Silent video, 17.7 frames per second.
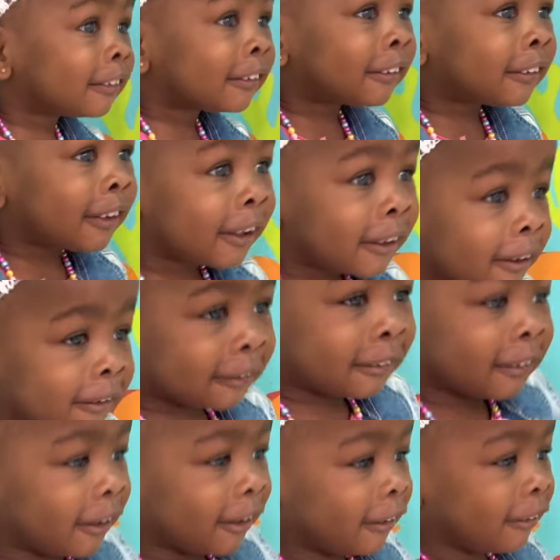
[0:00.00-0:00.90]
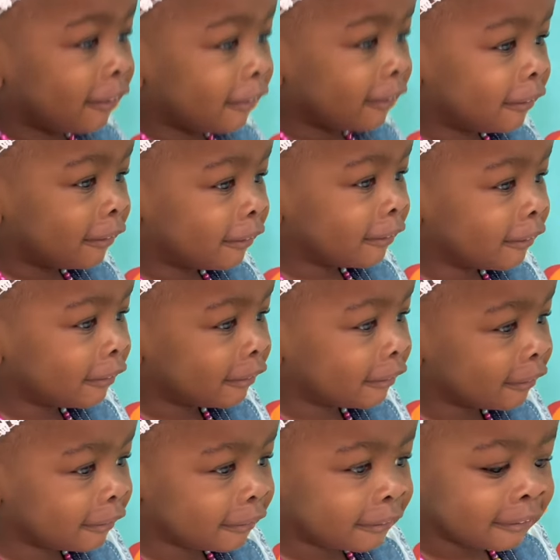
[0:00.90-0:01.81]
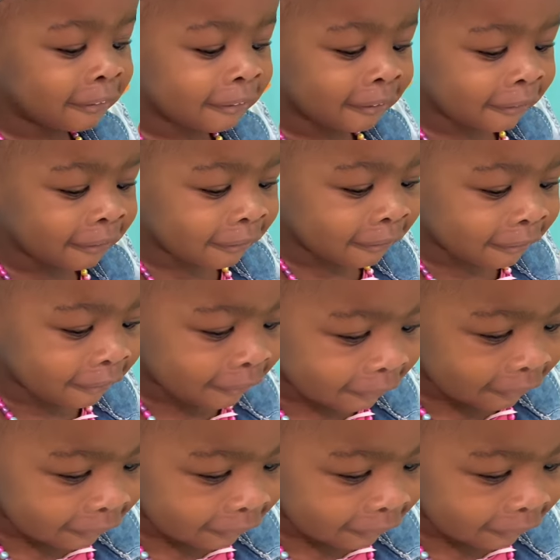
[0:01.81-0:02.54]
did not want to go back home because it was a